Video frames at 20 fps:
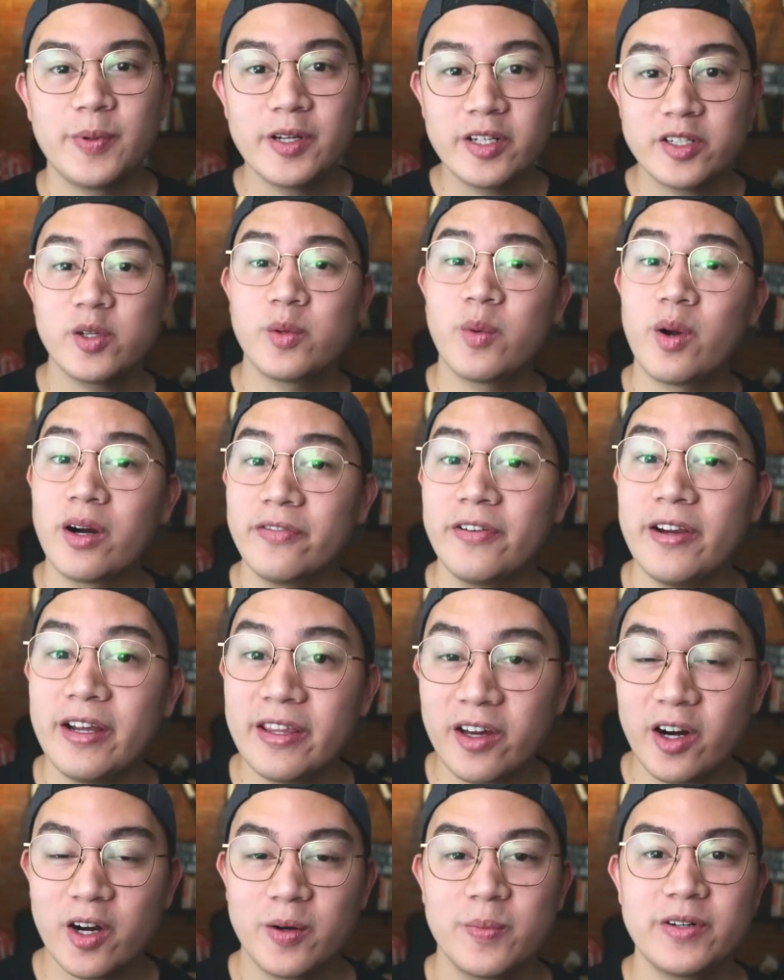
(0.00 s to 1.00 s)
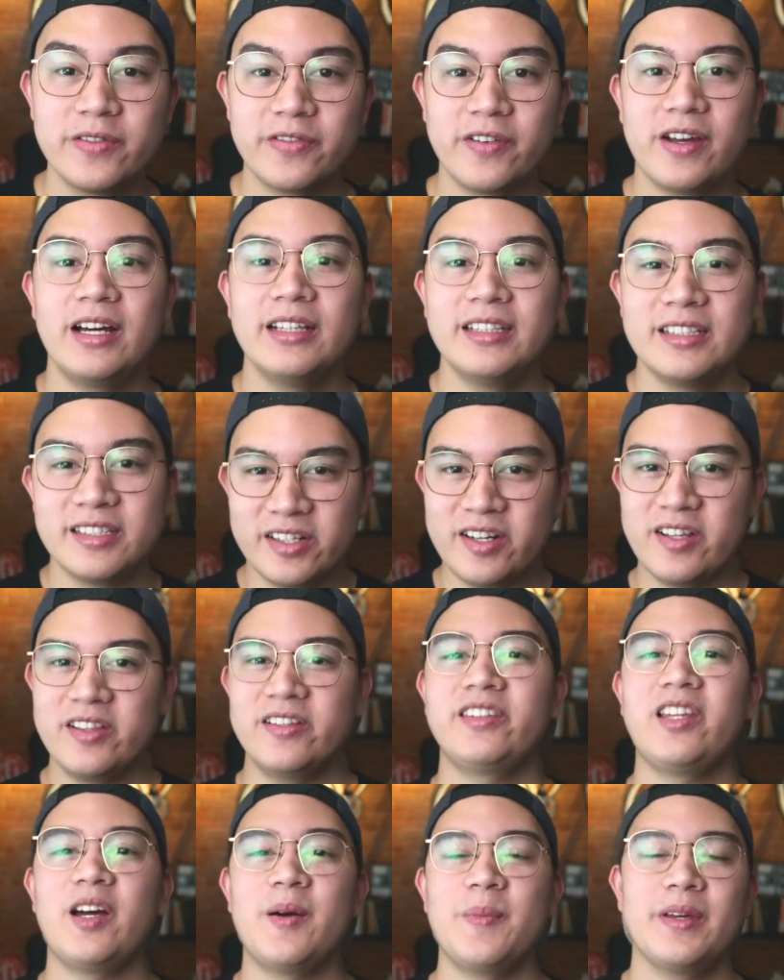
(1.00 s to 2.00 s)
Spiritual warfare and the armor of God is
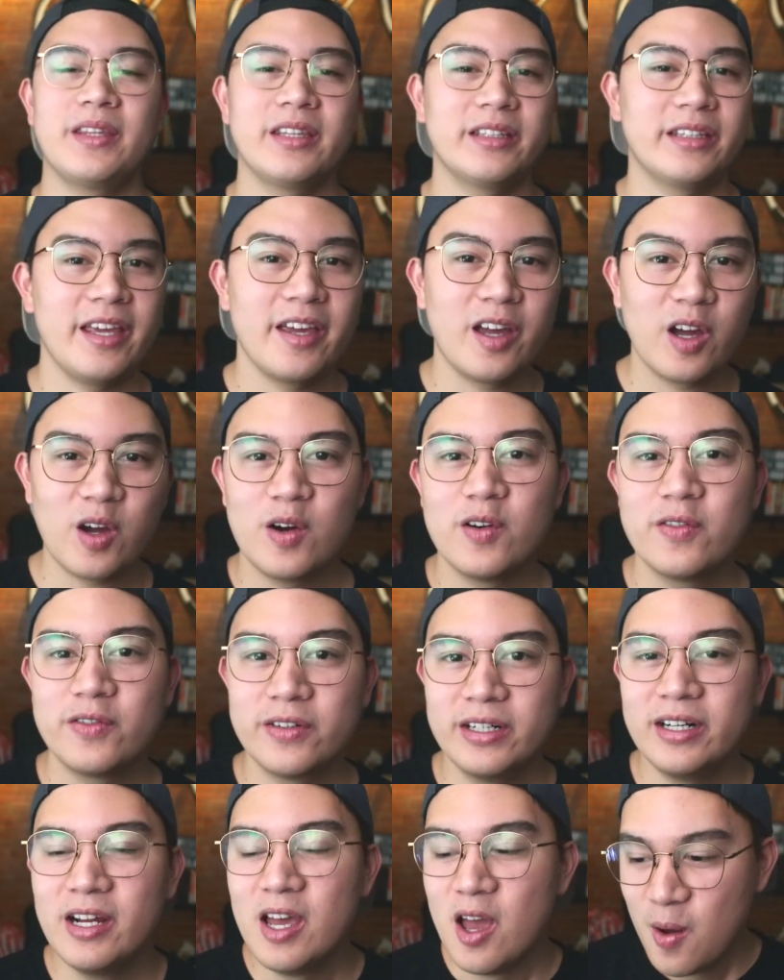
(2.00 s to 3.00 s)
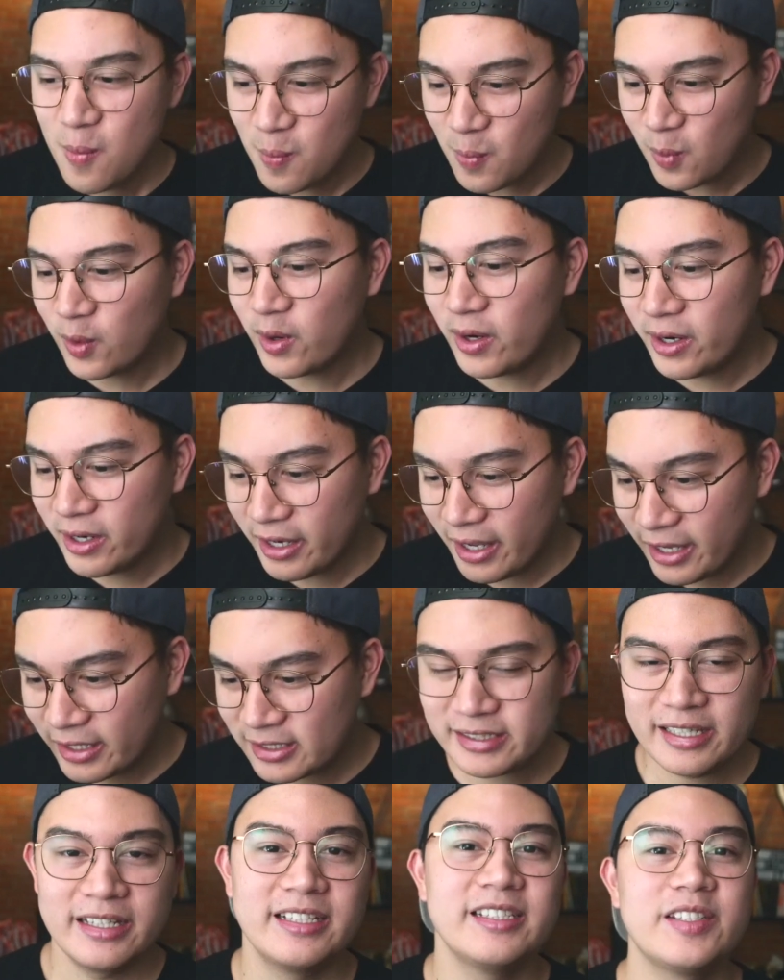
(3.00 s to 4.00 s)
another topic that I cover more
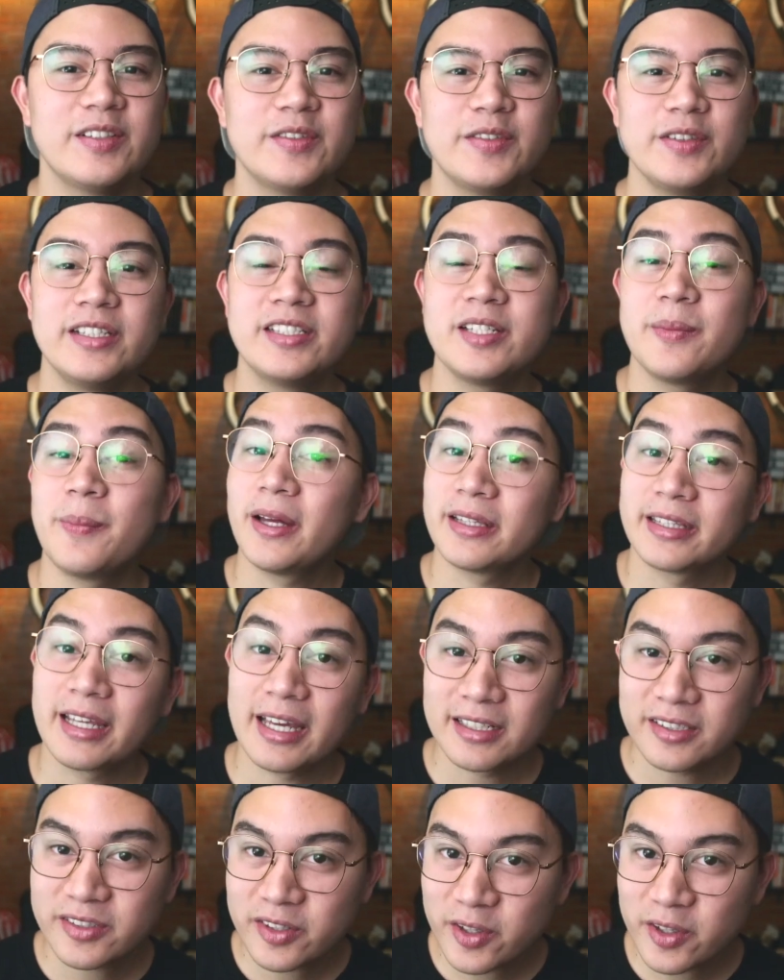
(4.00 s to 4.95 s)
extensively sa podcast.